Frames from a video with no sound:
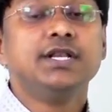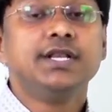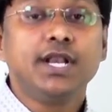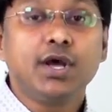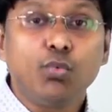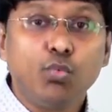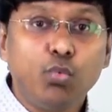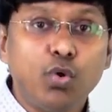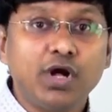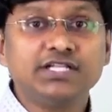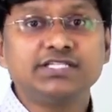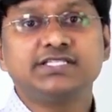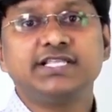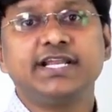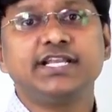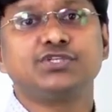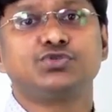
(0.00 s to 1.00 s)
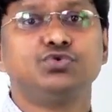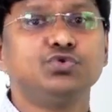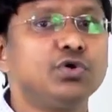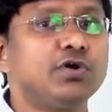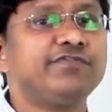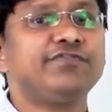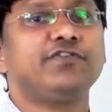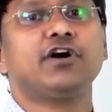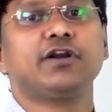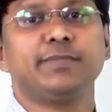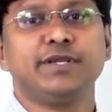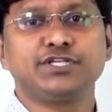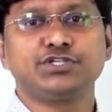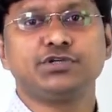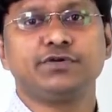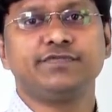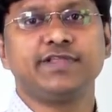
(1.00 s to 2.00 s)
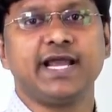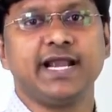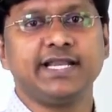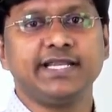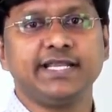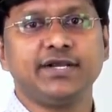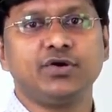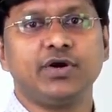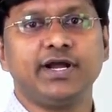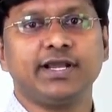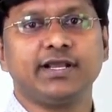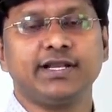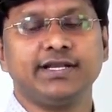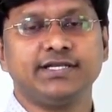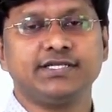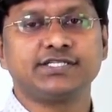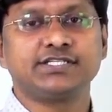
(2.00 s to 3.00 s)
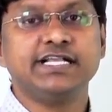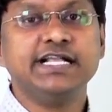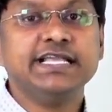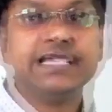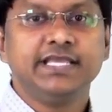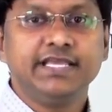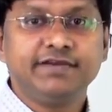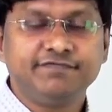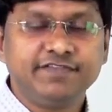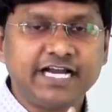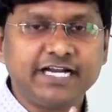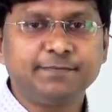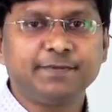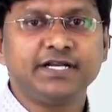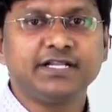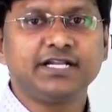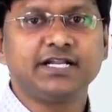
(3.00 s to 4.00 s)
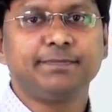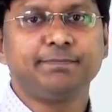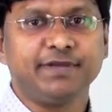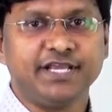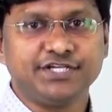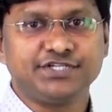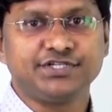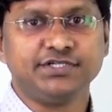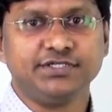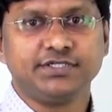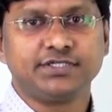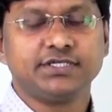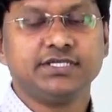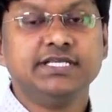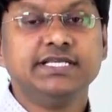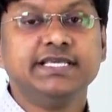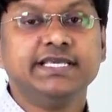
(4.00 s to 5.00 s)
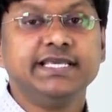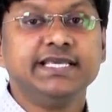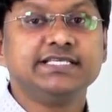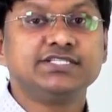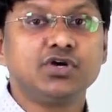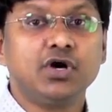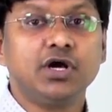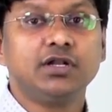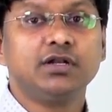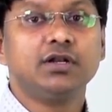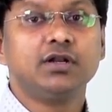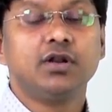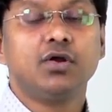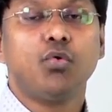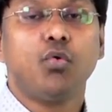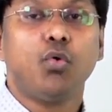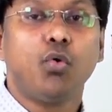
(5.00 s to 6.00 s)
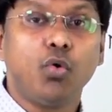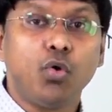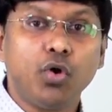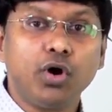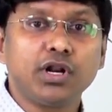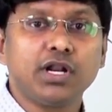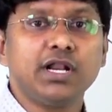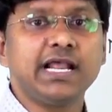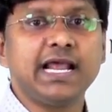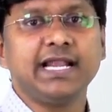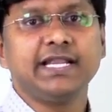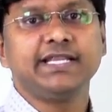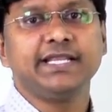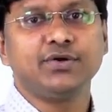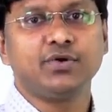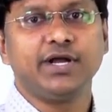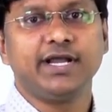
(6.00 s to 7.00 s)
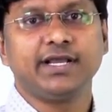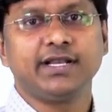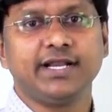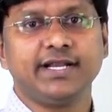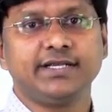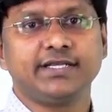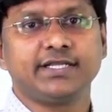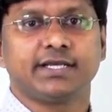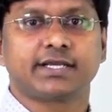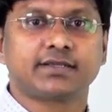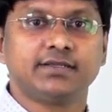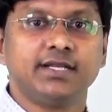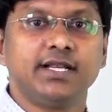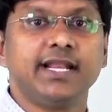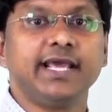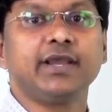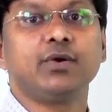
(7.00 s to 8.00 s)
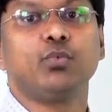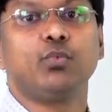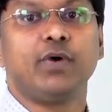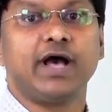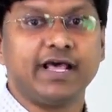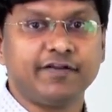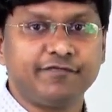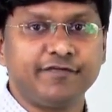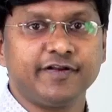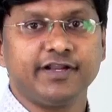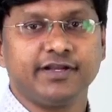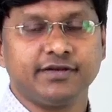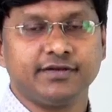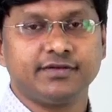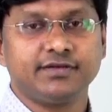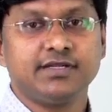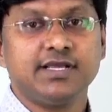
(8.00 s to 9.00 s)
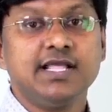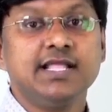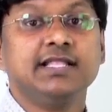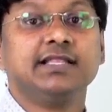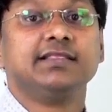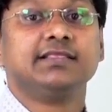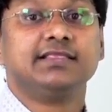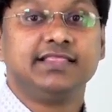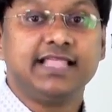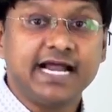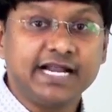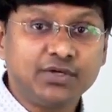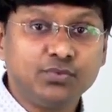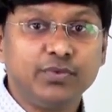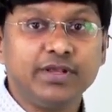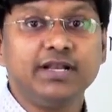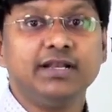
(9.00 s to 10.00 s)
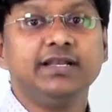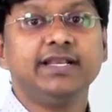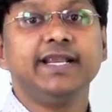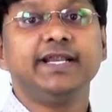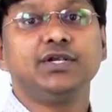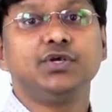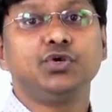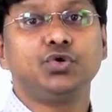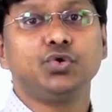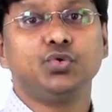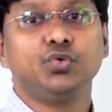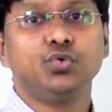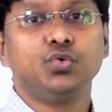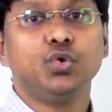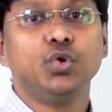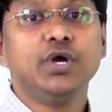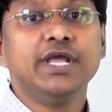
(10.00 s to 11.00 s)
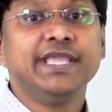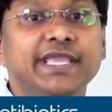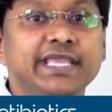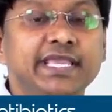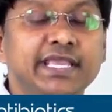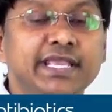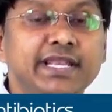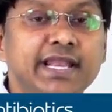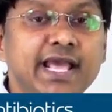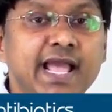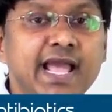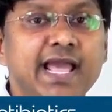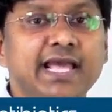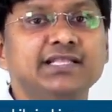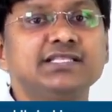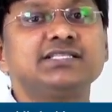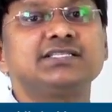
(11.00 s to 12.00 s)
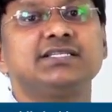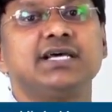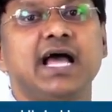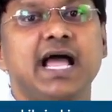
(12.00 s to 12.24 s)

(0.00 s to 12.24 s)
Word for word: Now, once there is no formation of the anticoagulants, if that particular patient is on oral anticoagulant like warfarin, that will lead to enhanced